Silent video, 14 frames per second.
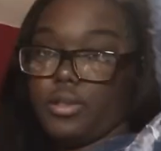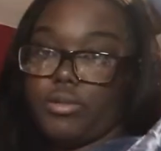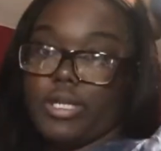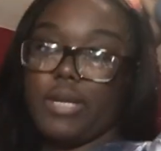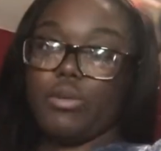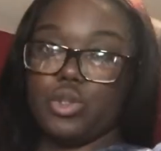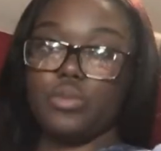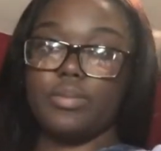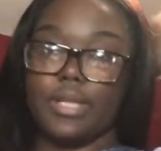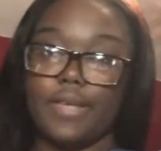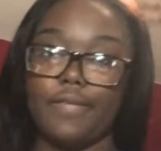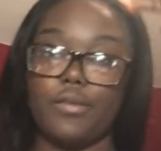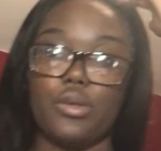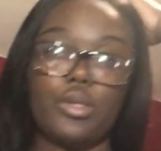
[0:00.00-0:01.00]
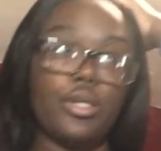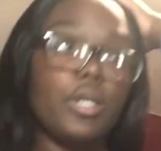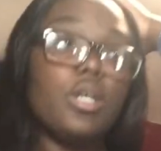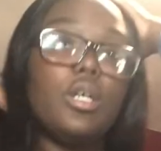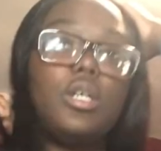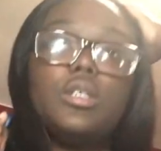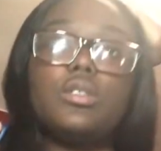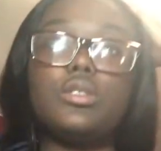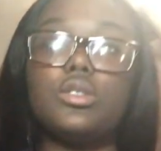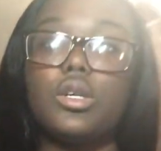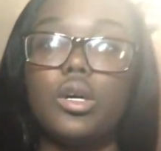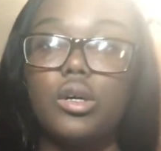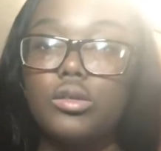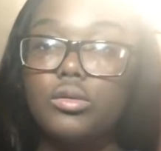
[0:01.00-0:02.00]
You get what you pay for.
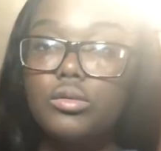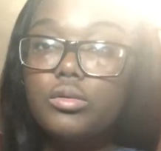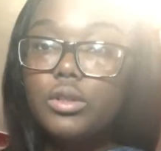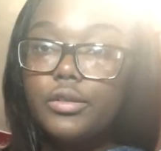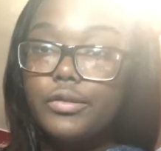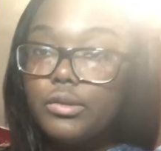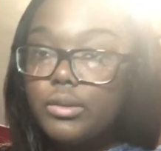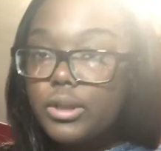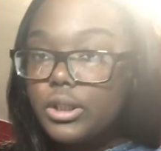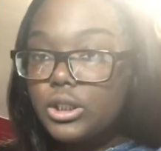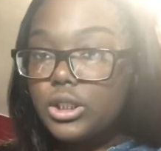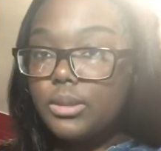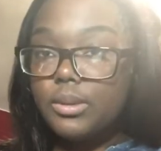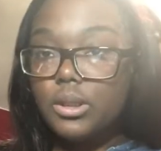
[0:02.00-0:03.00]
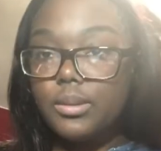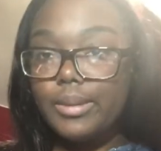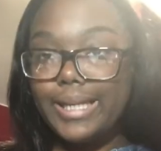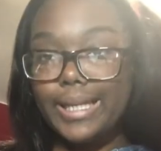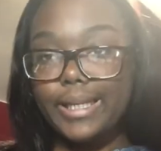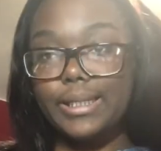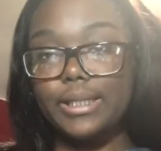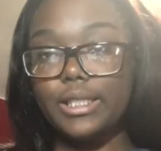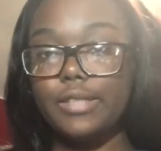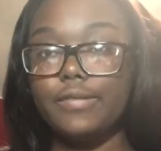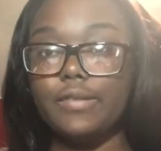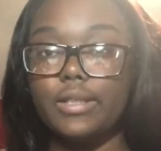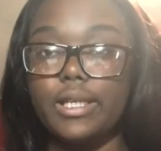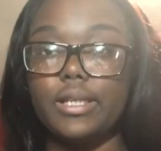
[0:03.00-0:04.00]
So if you want a cheap little package hair
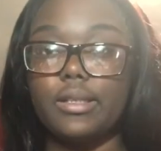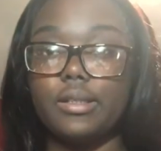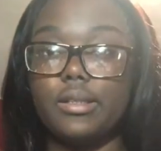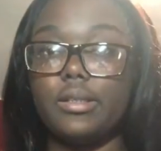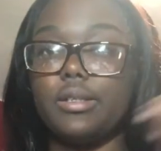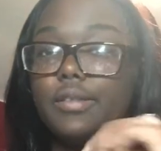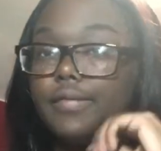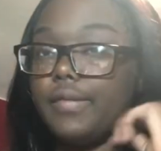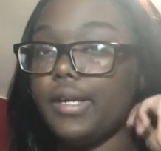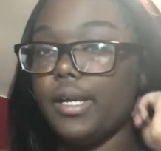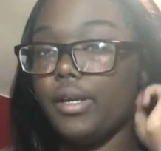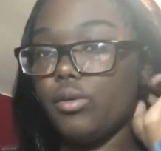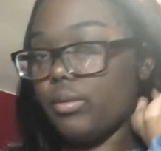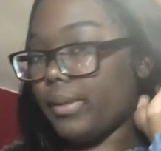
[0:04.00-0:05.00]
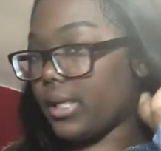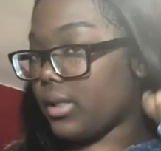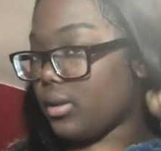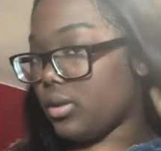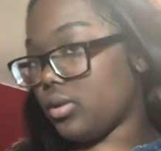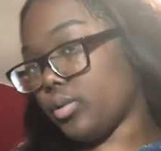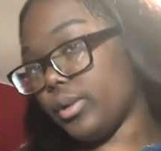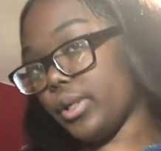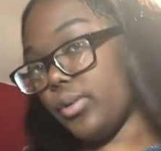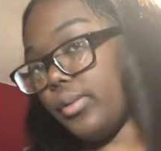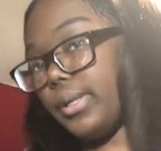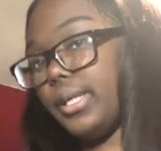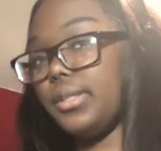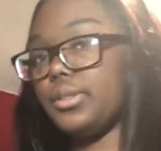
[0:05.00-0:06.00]
for like a little event, you want to make a little quick
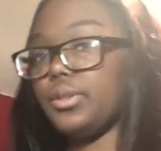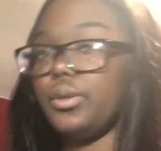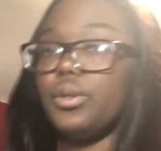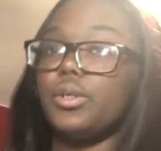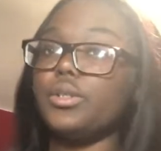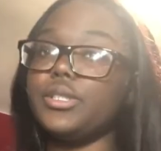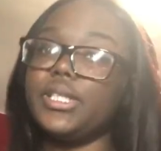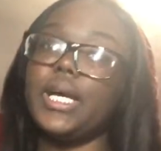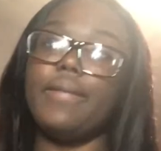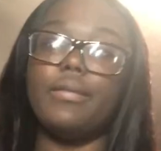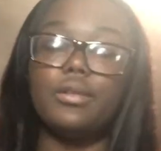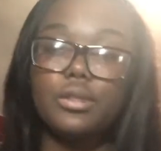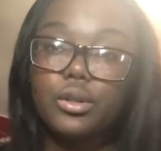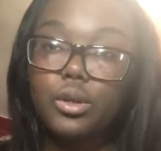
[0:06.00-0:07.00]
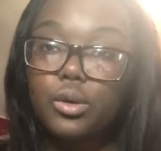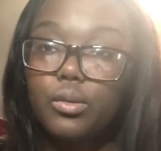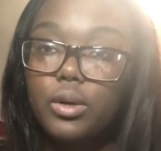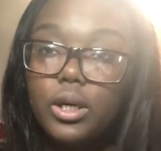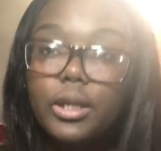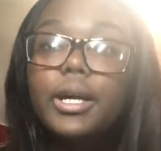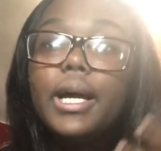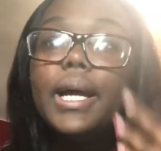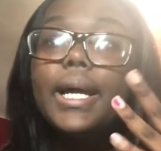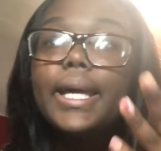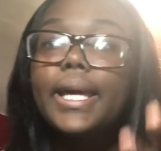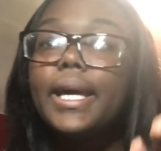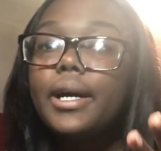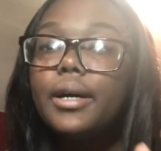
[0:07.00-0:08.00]
wig so you could just have it to throw on,
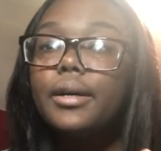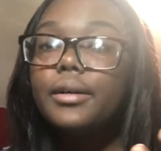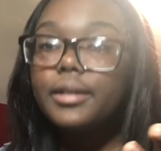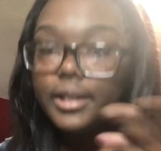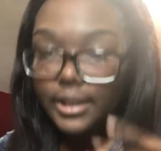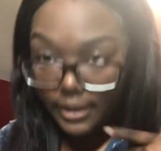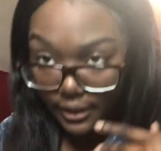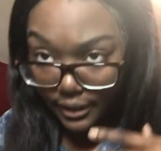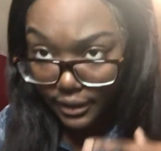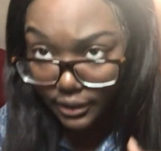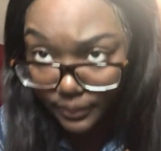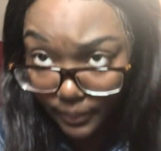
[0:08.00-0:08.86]
get this.